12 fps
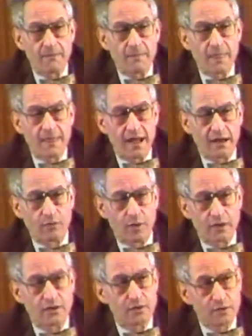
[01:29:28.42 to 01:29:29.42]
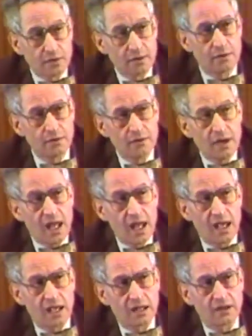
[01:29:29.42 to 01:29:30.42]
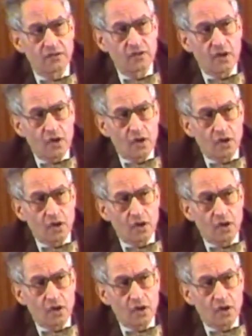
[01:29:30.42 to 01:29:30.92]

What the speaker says: Then what you do is